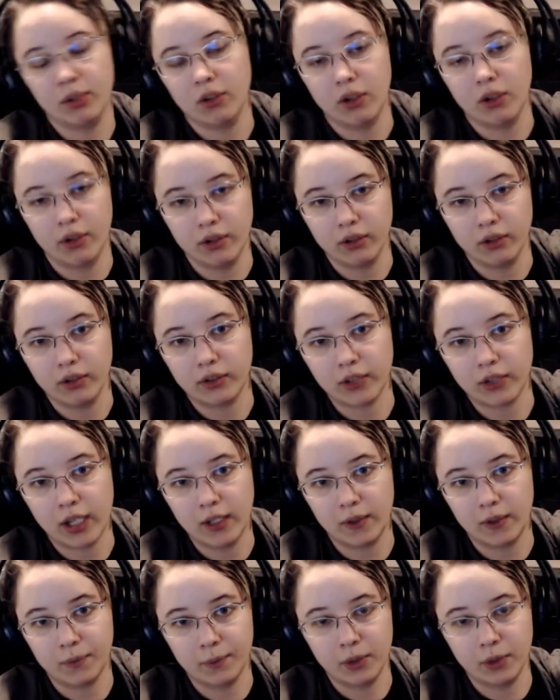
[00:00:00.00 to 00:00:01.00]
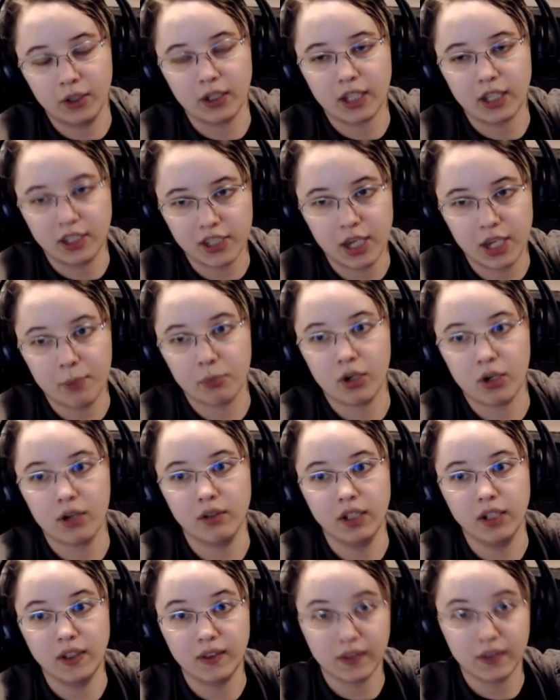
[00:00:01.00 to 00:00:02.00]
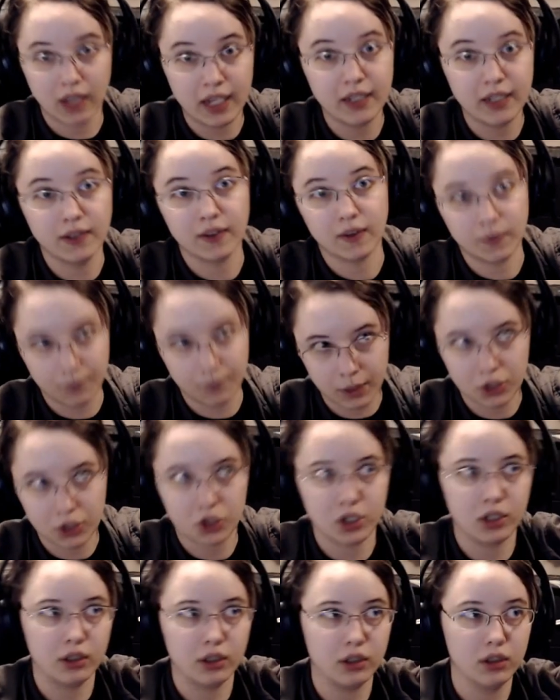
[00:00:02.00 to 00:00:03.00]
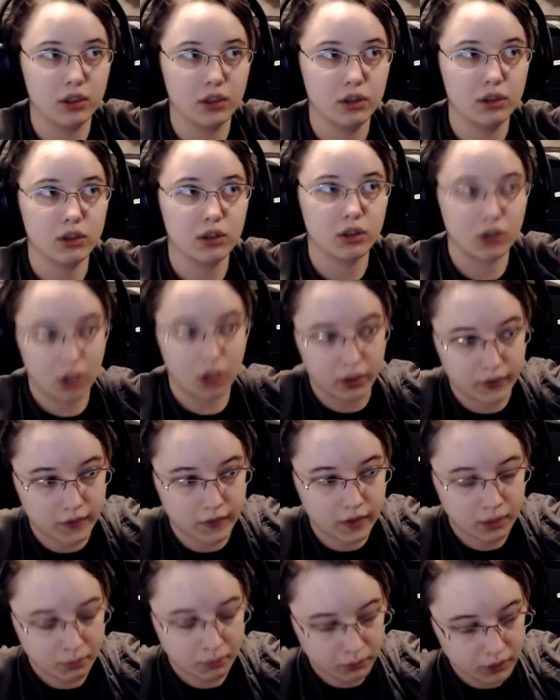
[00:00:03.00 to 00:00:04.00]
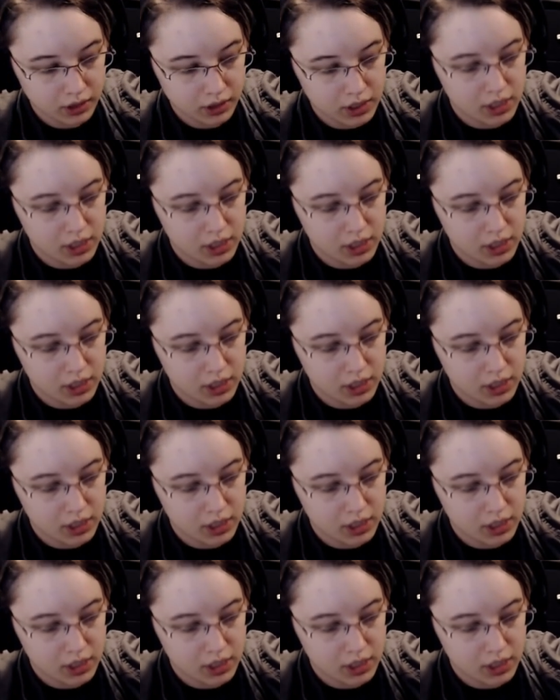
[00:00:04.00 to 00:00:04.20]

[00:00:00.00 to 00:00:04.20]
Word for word: are the contemporary science fiction concept,